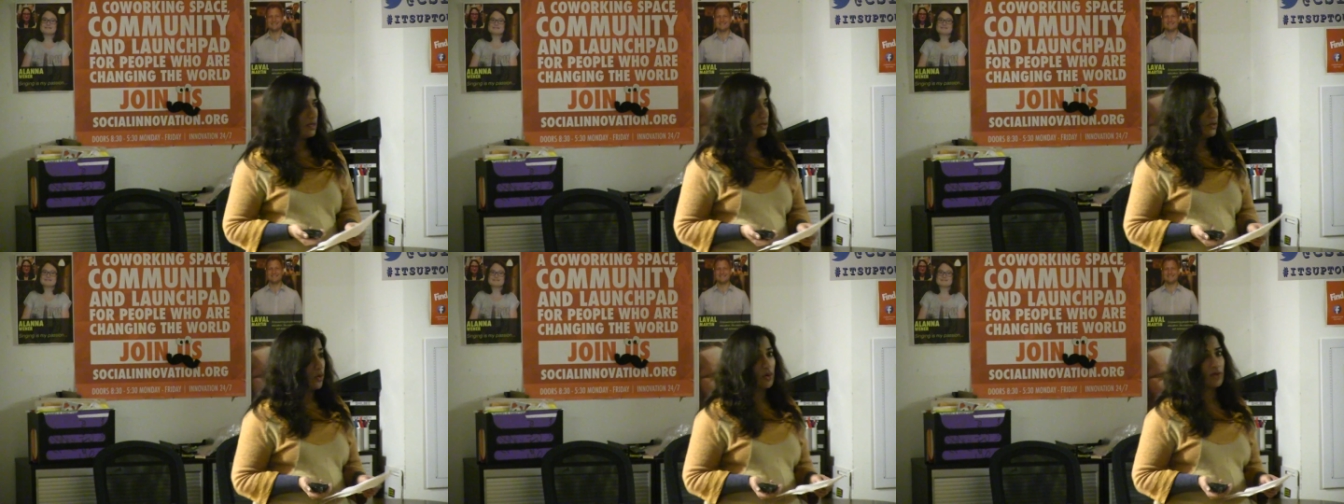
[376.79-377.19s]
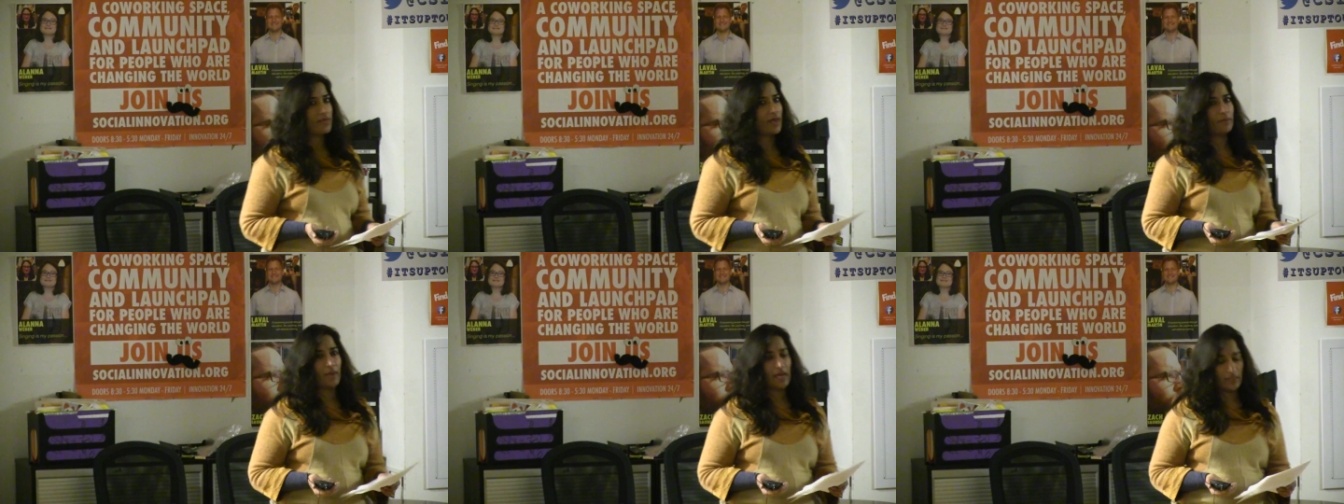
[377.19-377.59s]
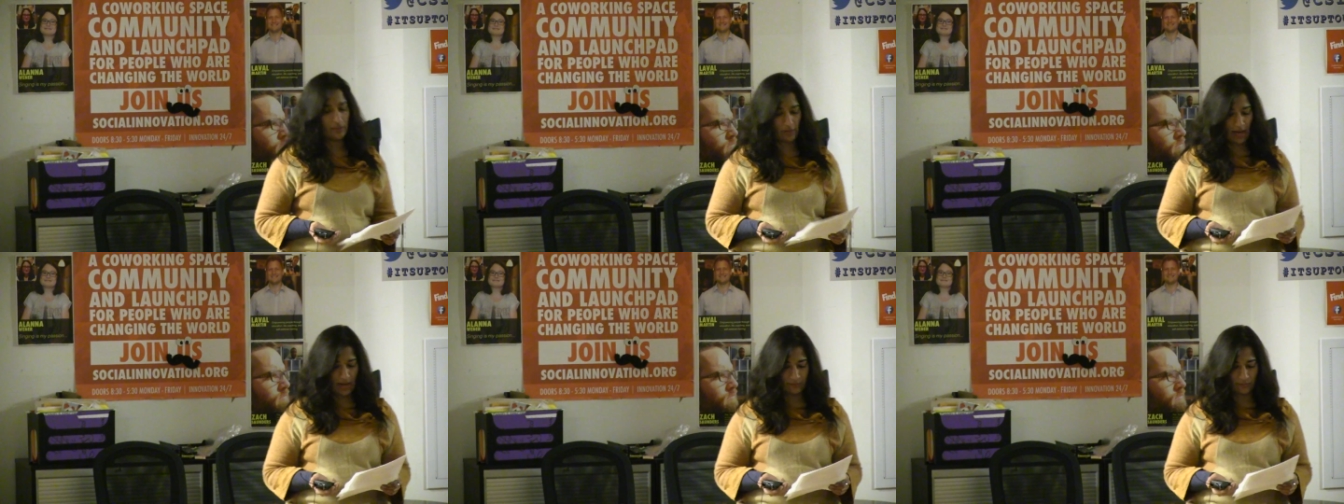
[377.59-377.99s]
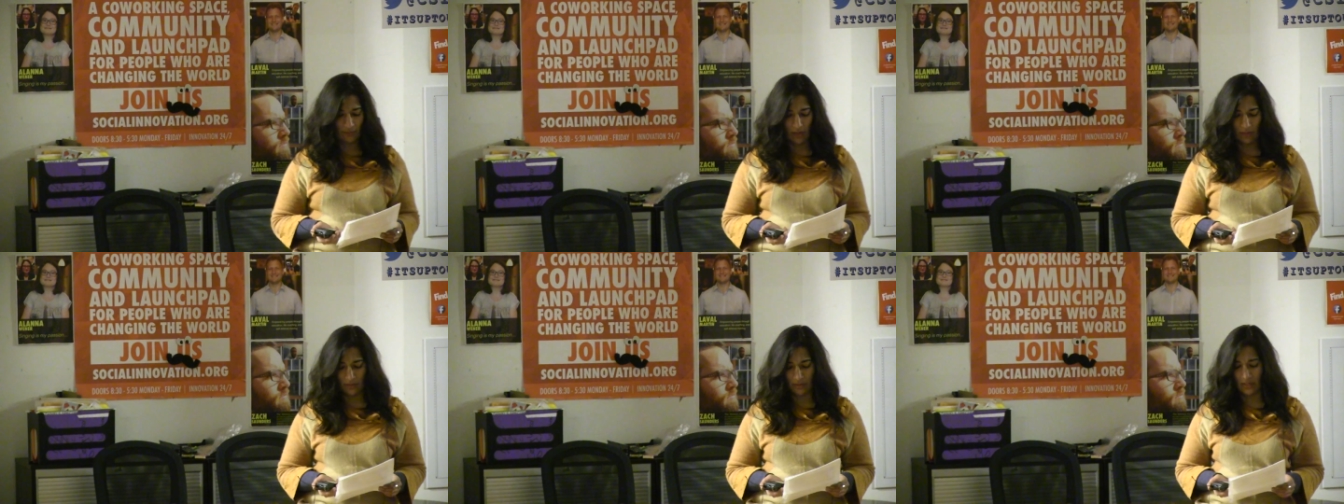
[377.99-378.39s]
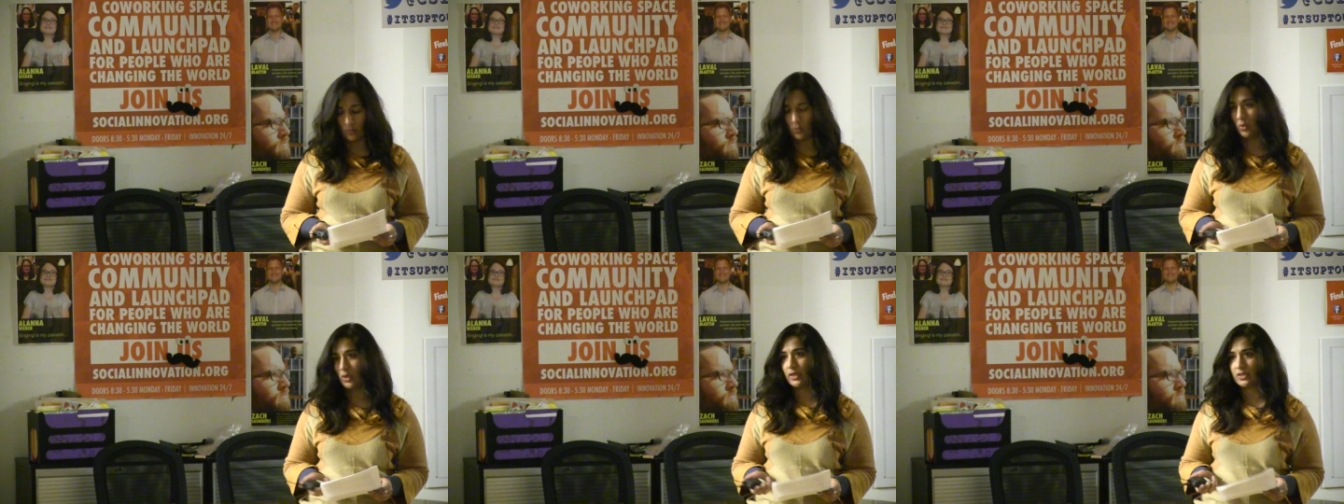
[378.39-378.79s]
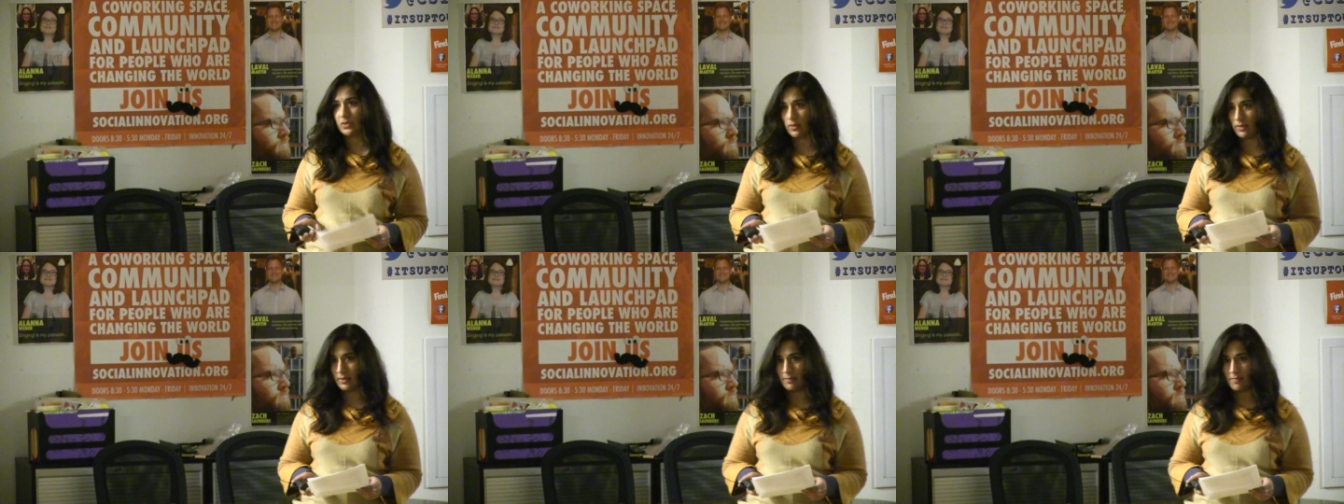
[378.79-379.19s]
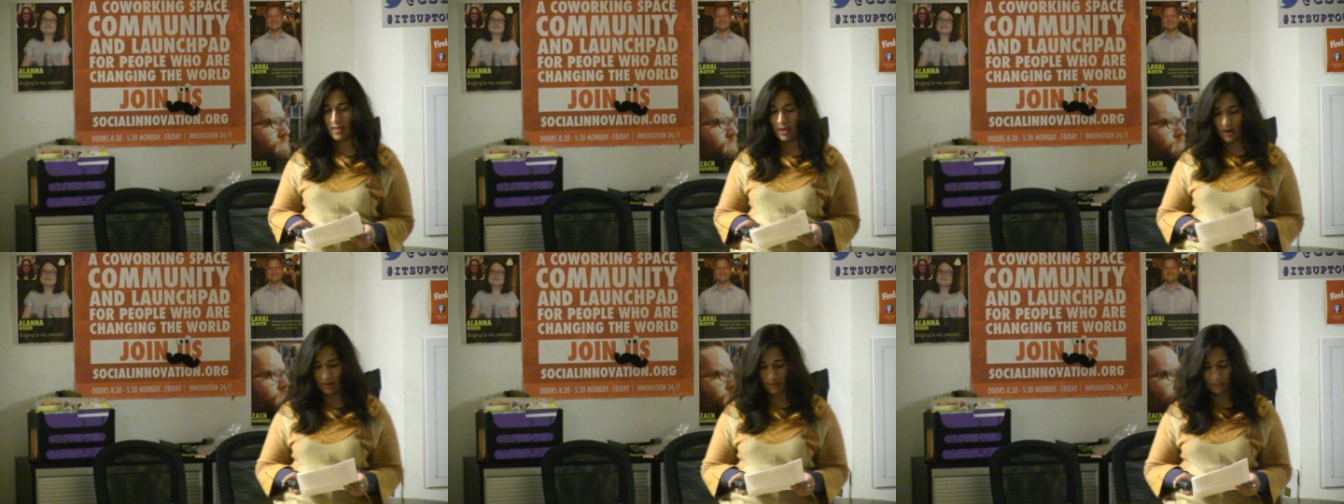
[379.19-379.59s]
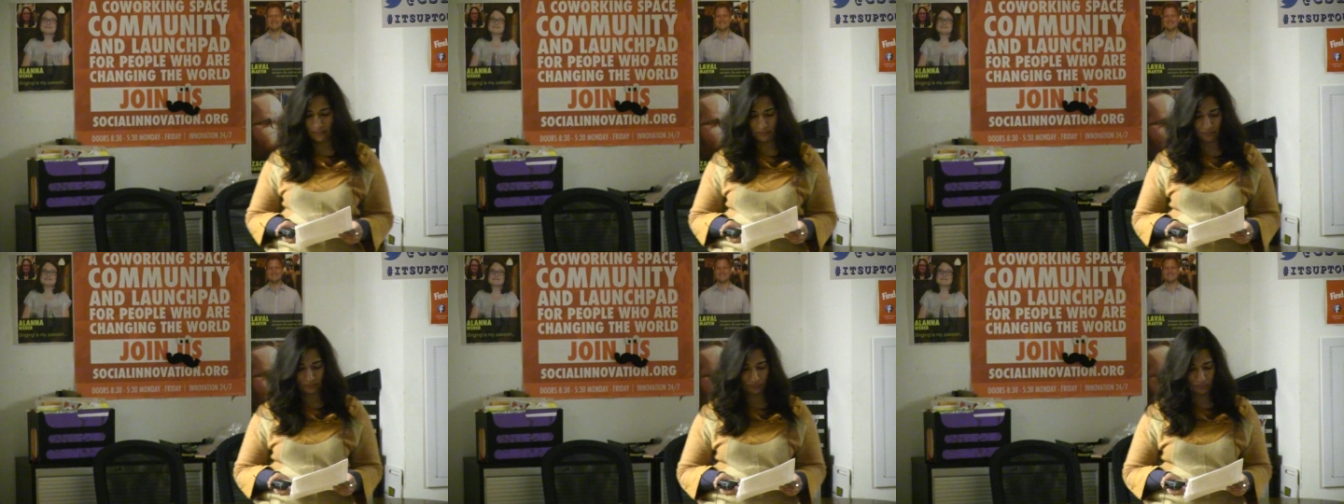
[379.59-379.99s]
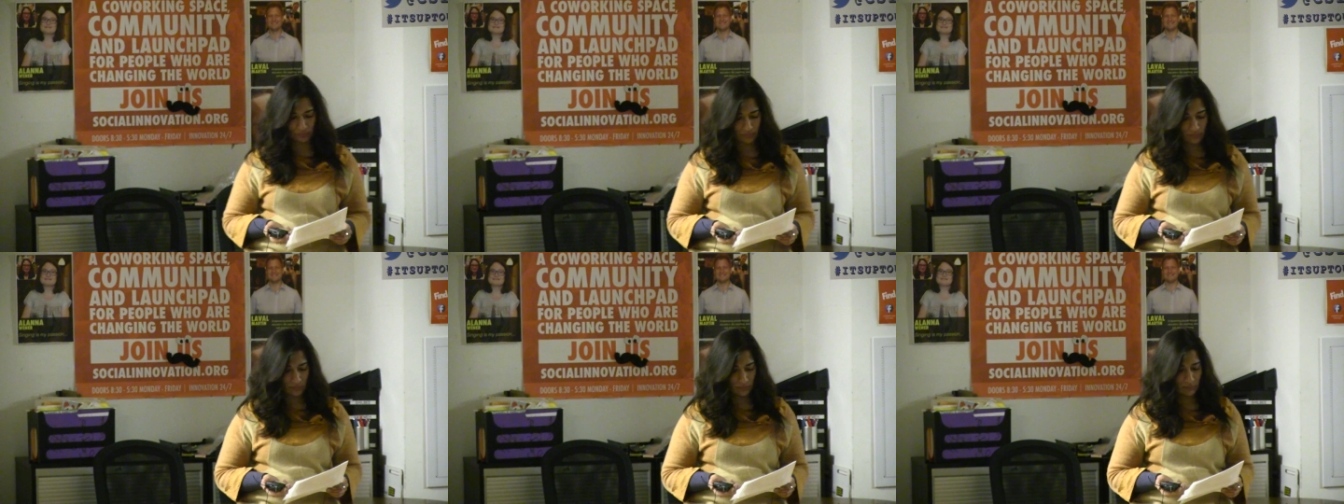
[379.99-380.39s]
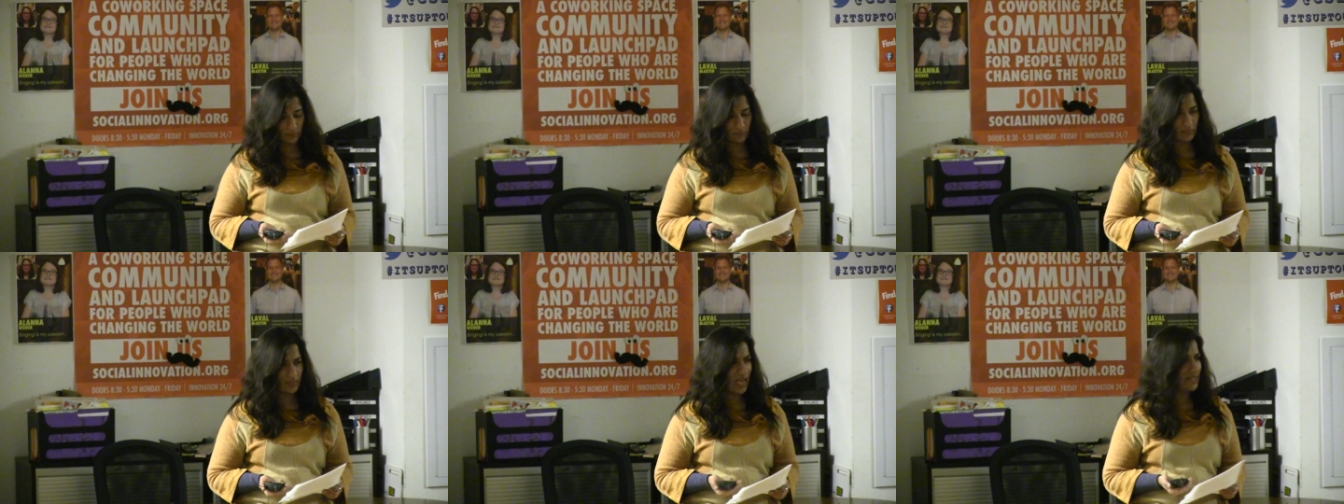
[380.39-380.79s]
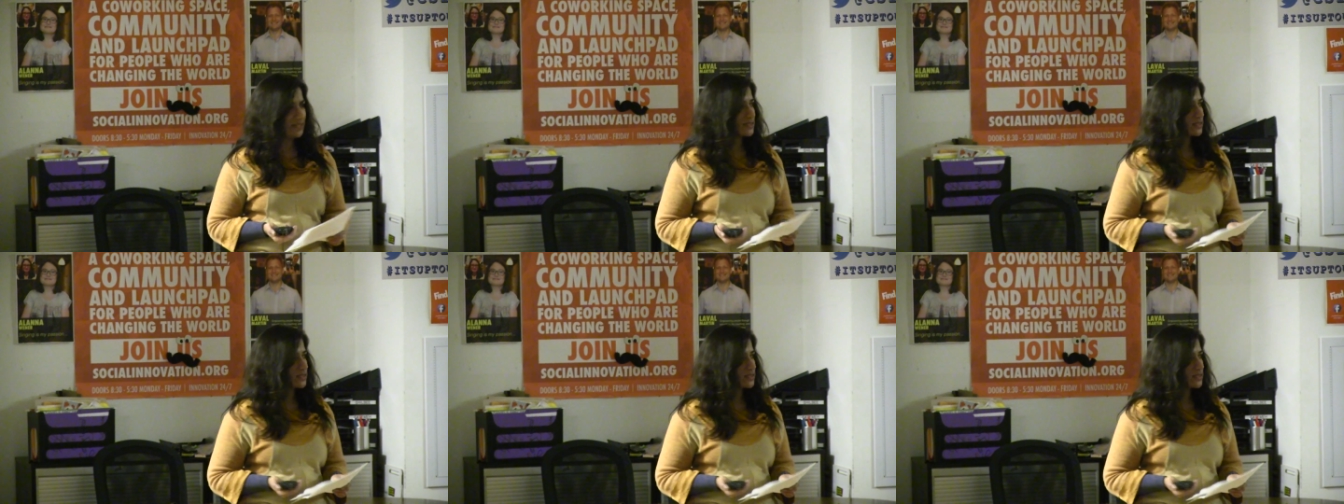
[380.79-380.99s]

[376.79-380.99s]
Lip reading: nor that my grandfather had worked with him there. I had